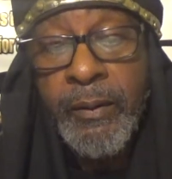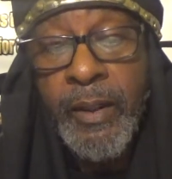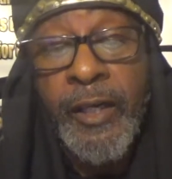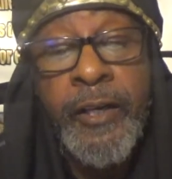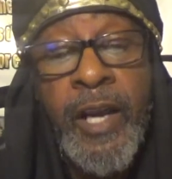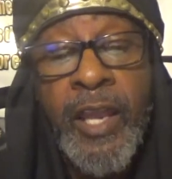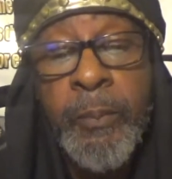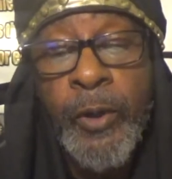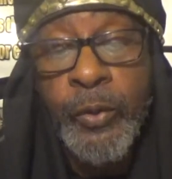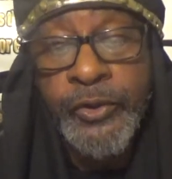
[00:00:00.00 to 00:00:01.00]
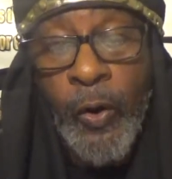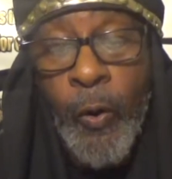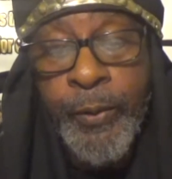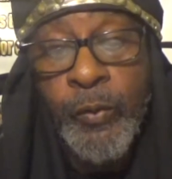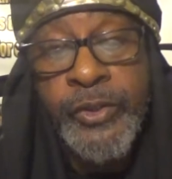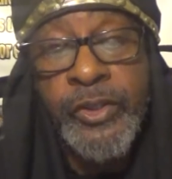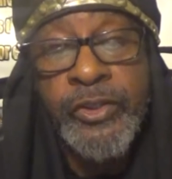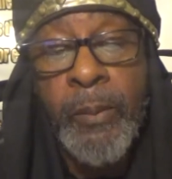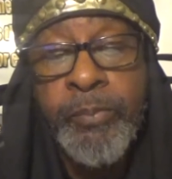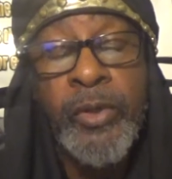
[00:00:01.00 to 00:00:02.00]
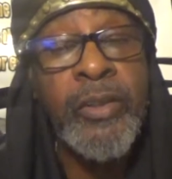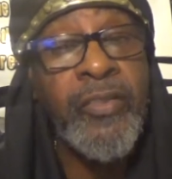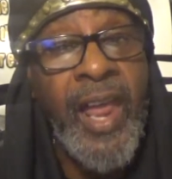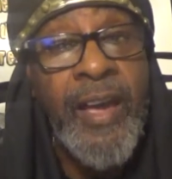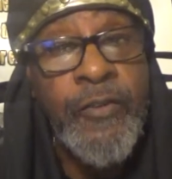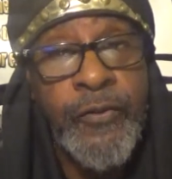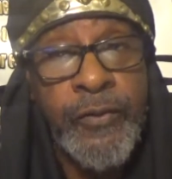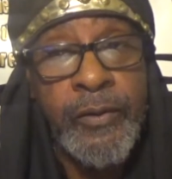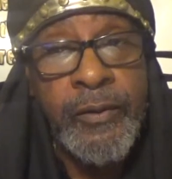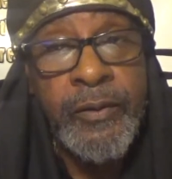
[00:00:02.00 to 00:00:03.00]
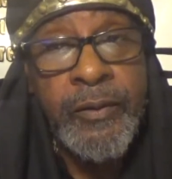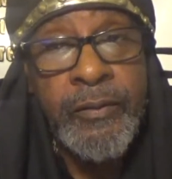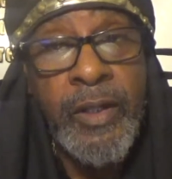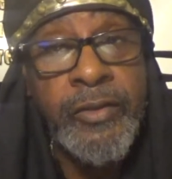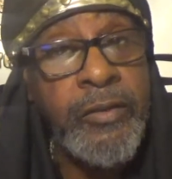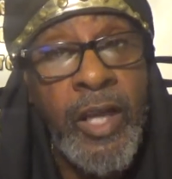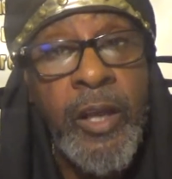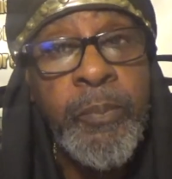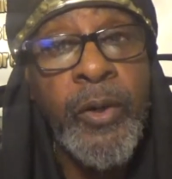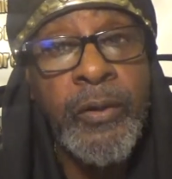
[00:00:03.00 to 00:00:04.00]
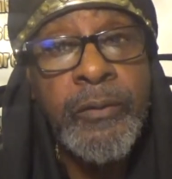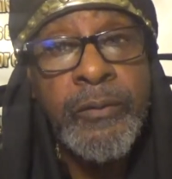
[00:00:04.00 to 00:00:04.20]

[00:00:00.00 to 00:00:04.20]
And another book was open, which is the book of life. That's another book.